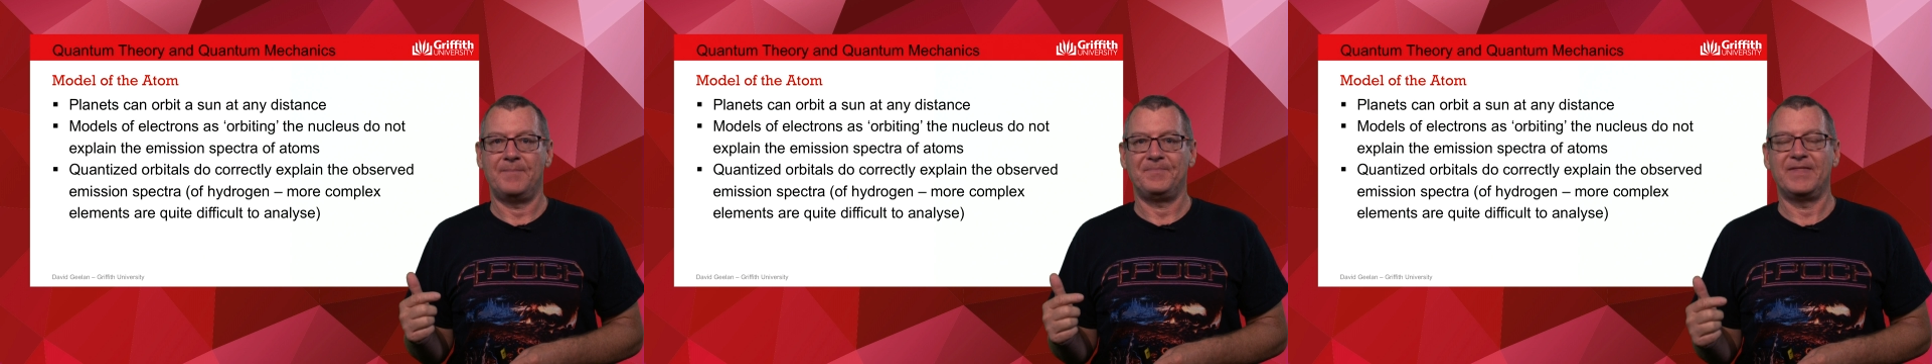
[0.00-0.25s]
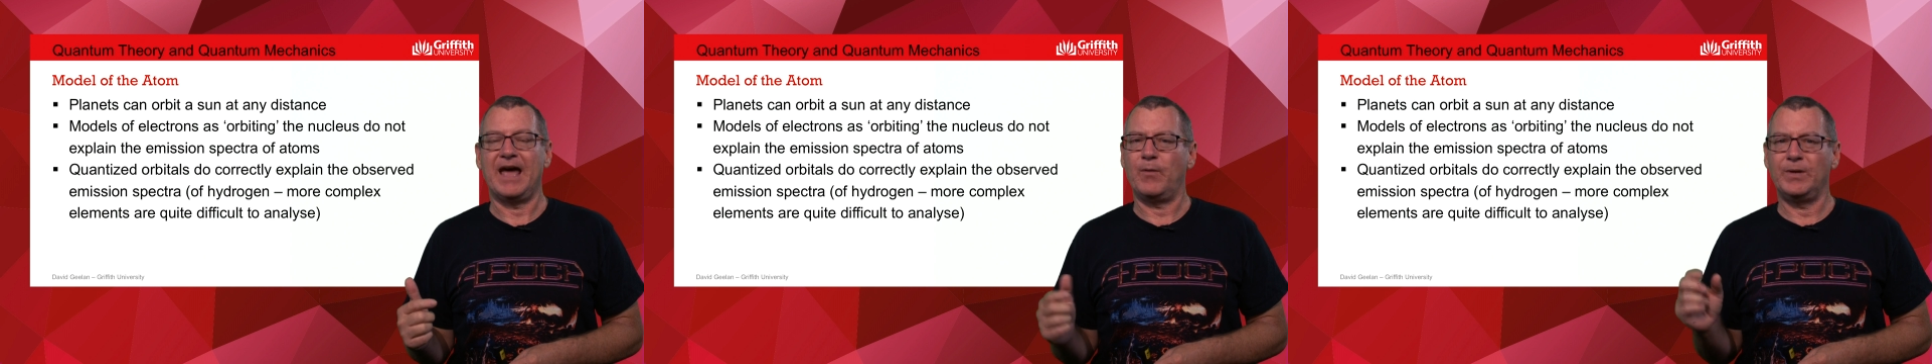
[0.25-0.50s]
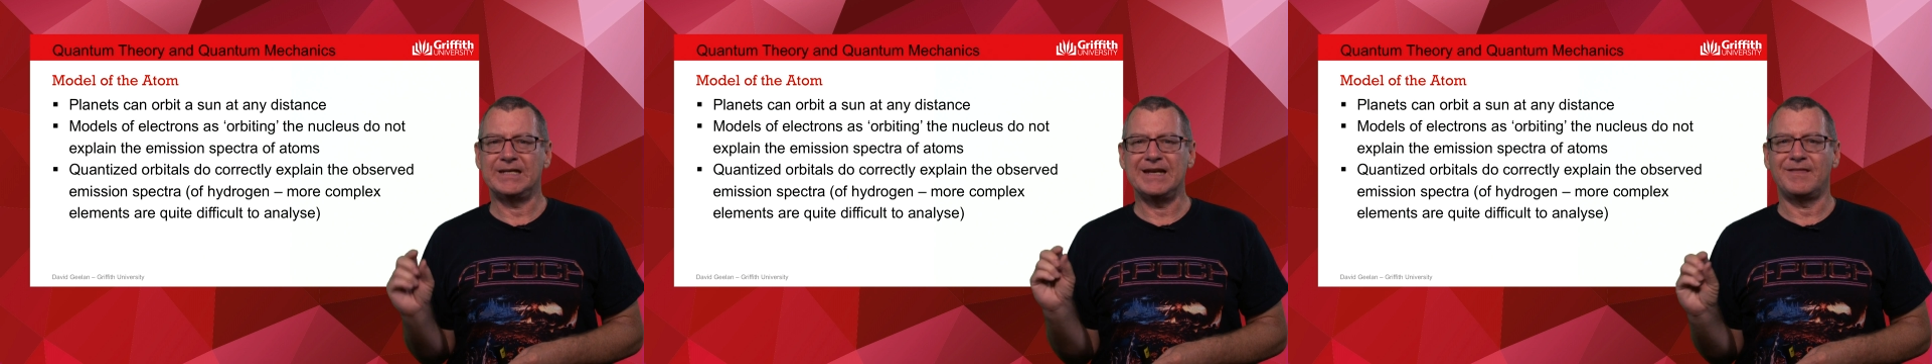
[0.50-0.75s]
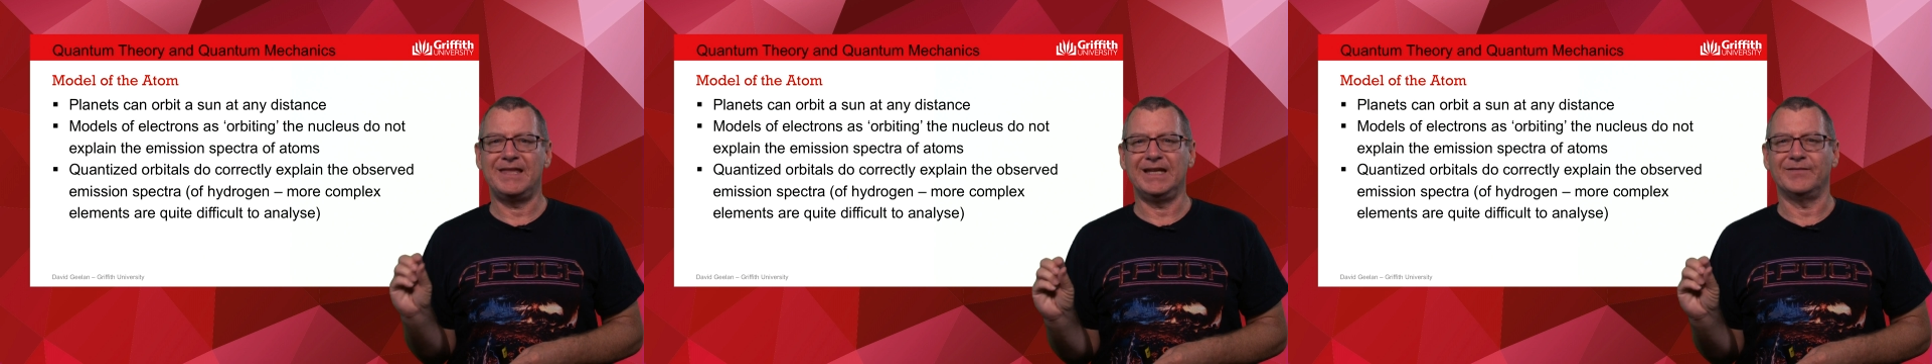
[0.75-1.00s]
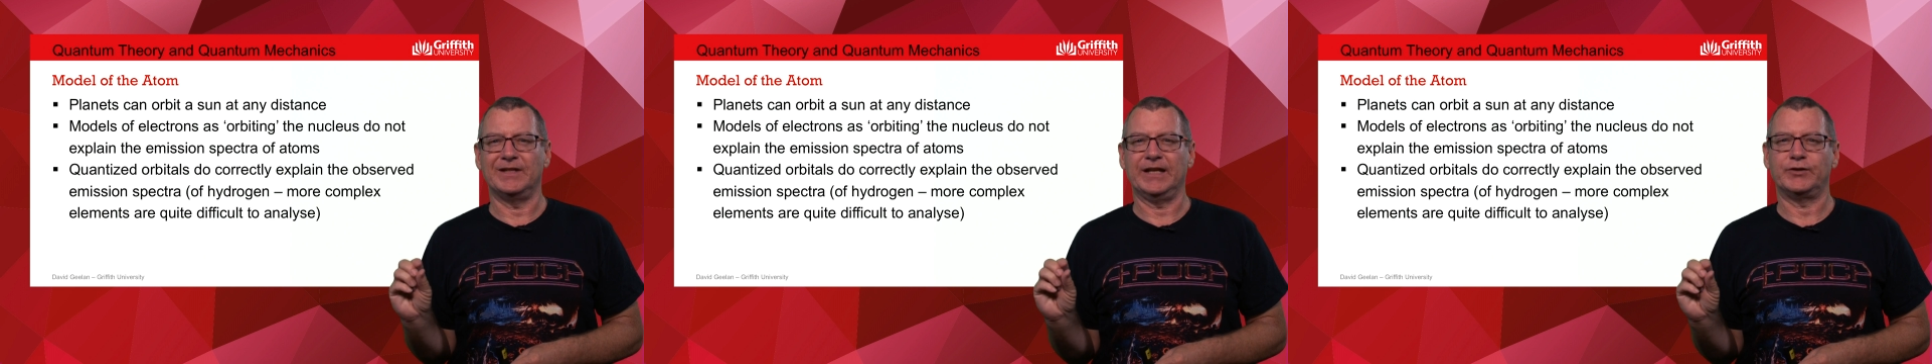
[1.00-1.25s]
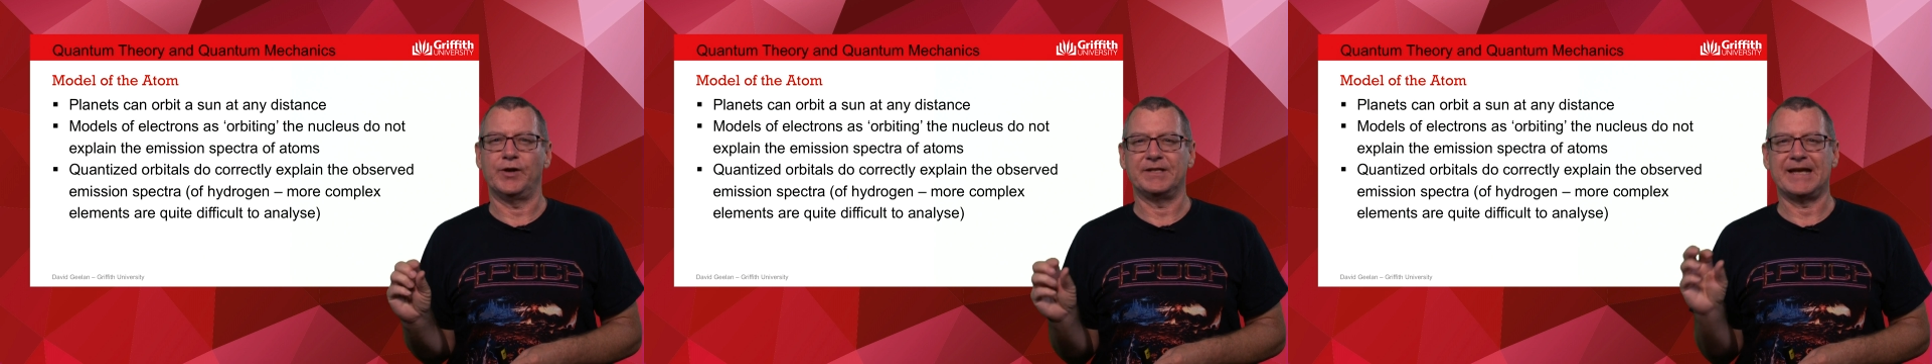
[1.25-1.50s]
That we tend to think of
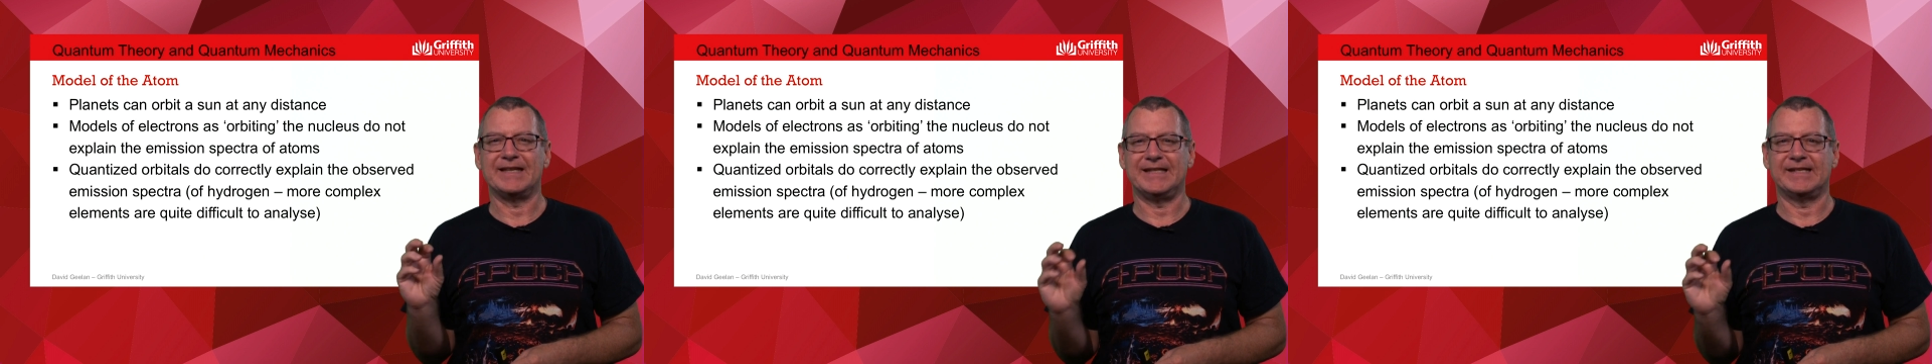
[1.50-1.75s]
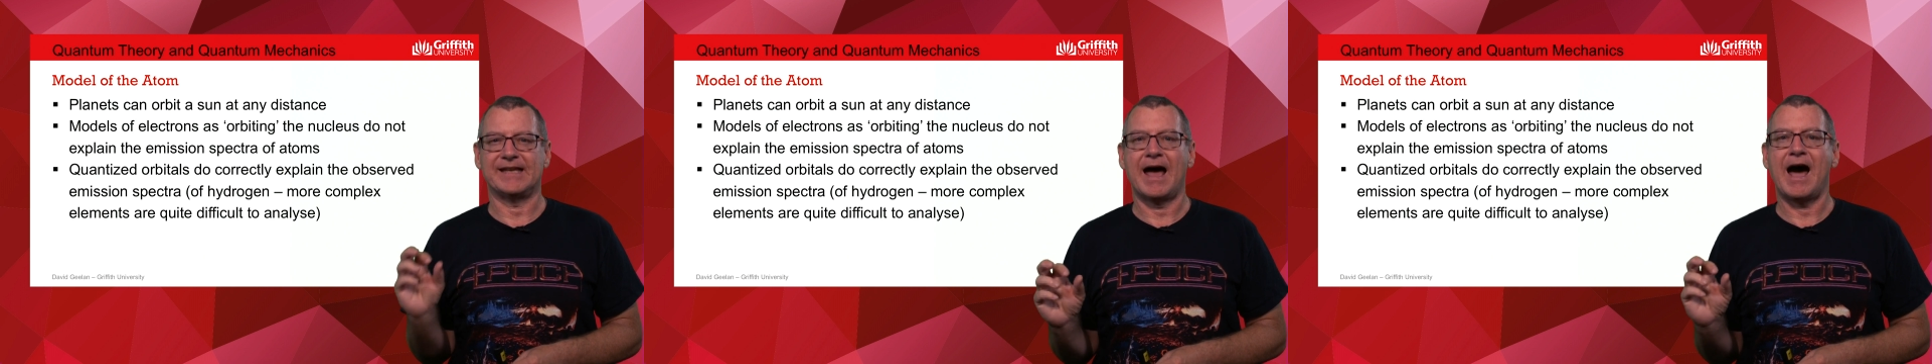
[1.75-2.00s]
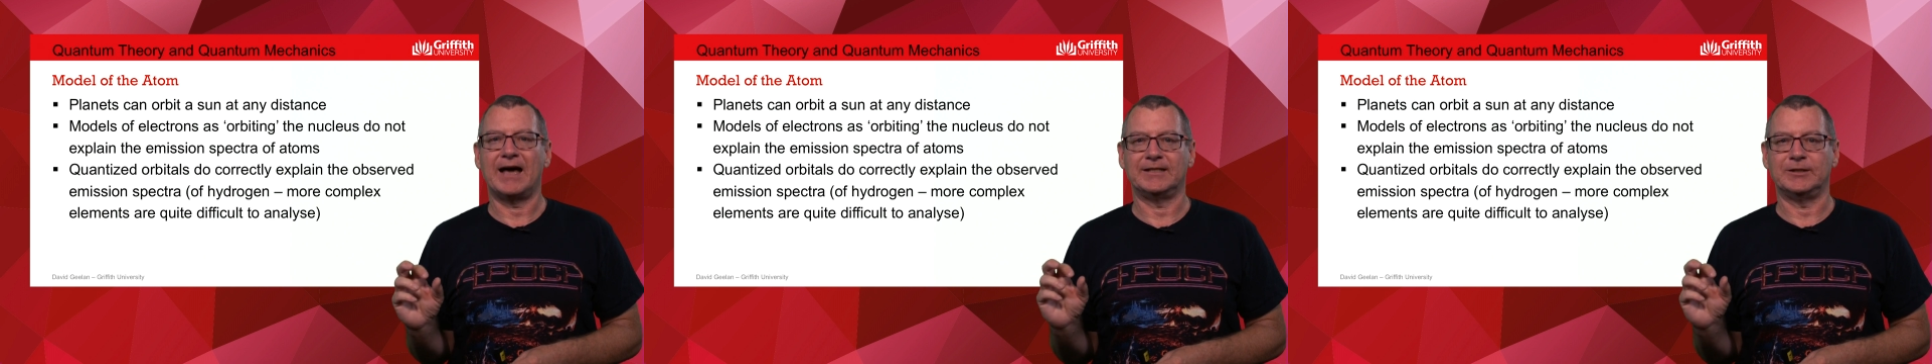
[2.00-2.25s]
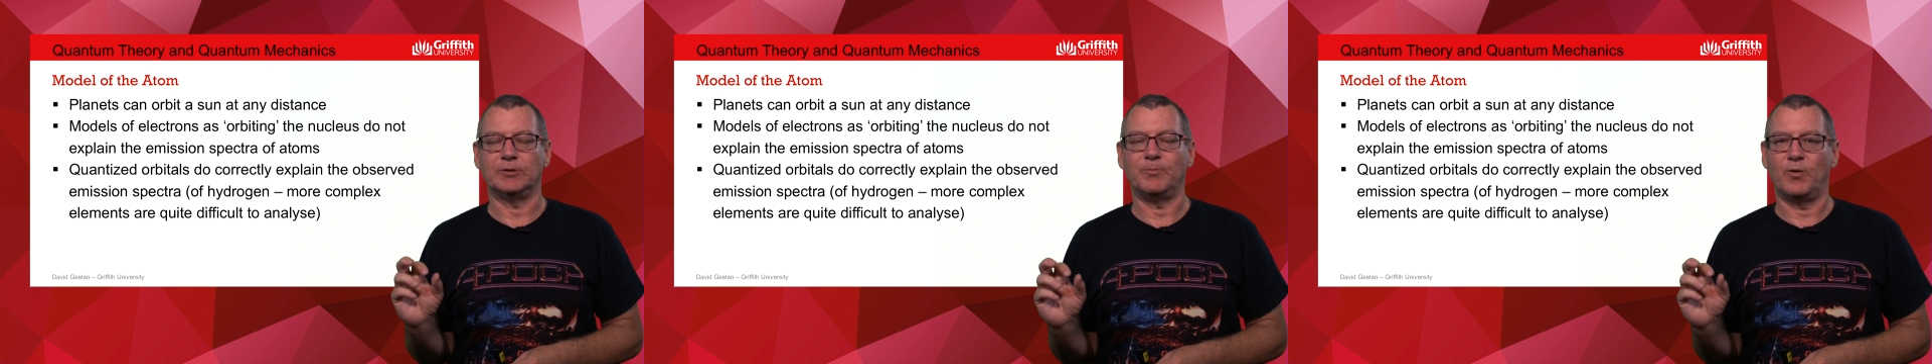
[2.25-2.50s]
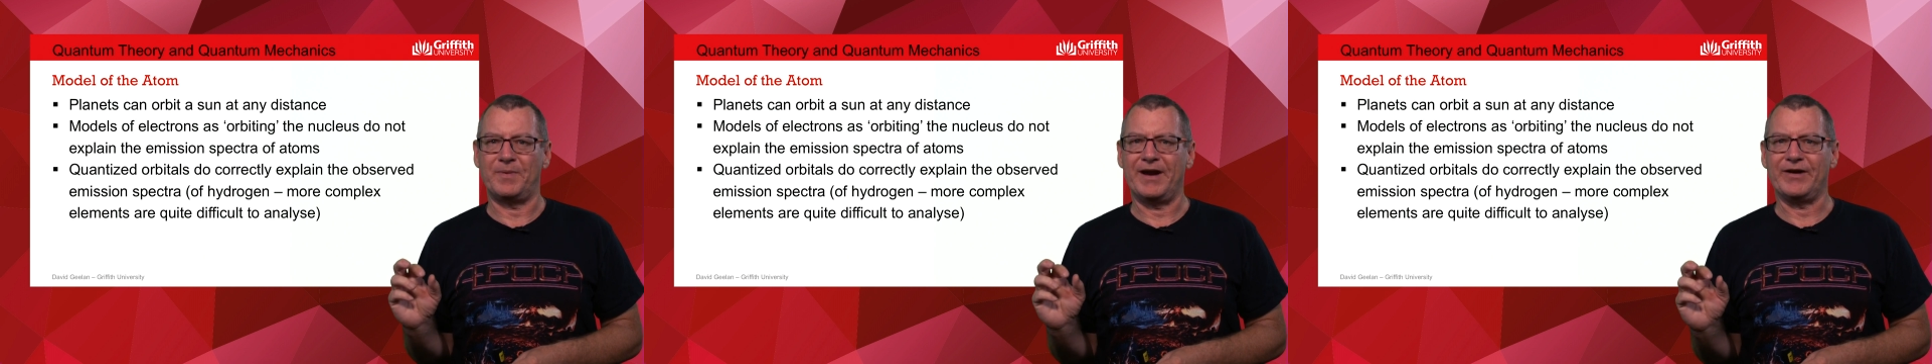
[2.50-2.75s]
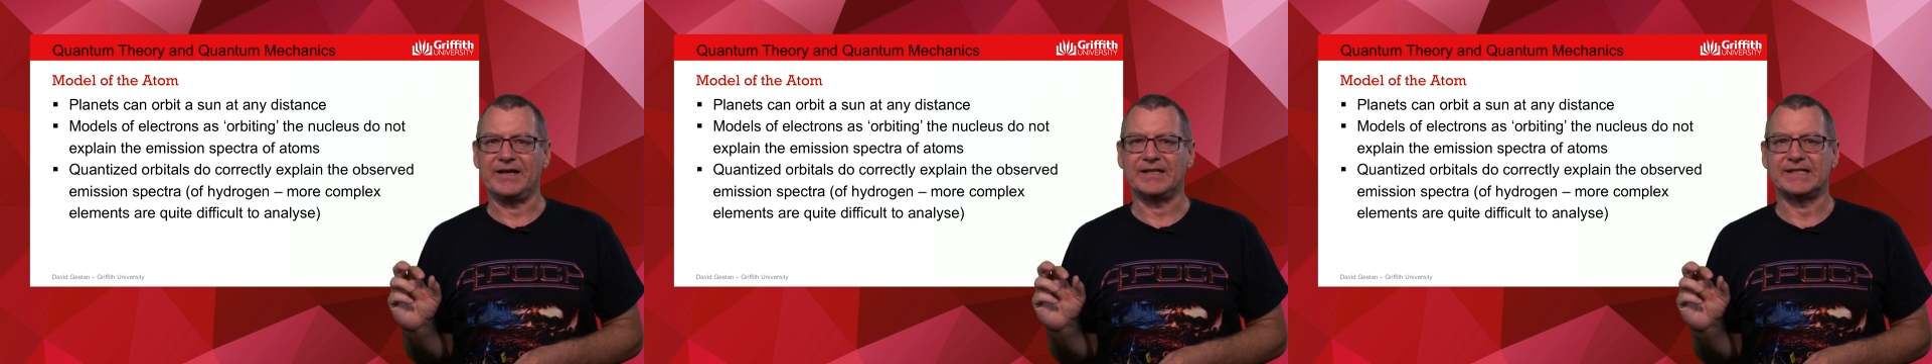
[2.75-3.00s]
electrons as these hard little ball
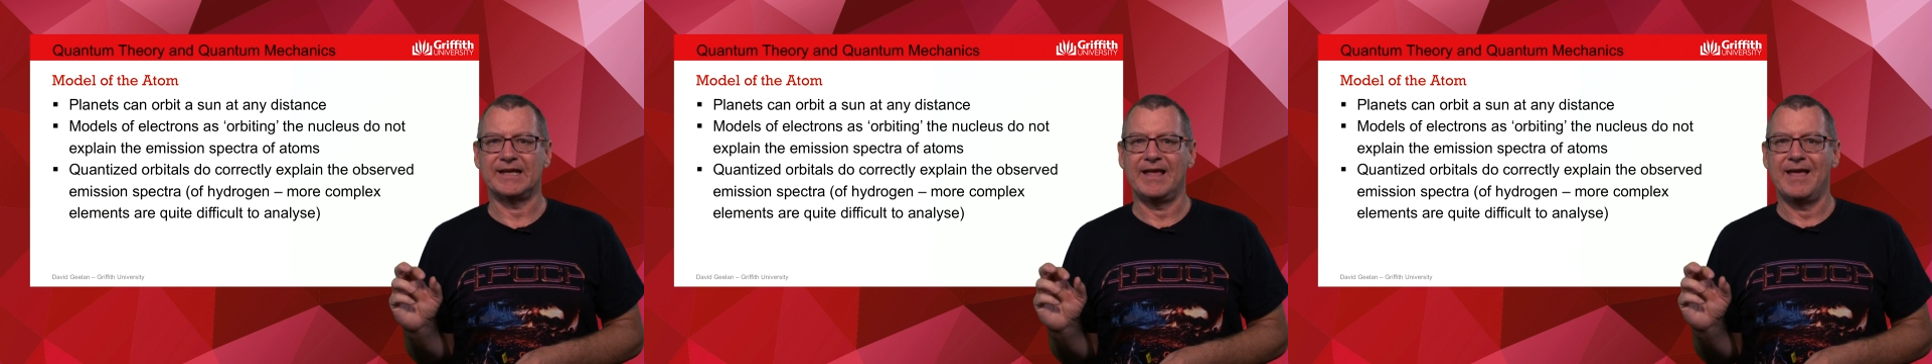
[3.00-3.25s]
bearings,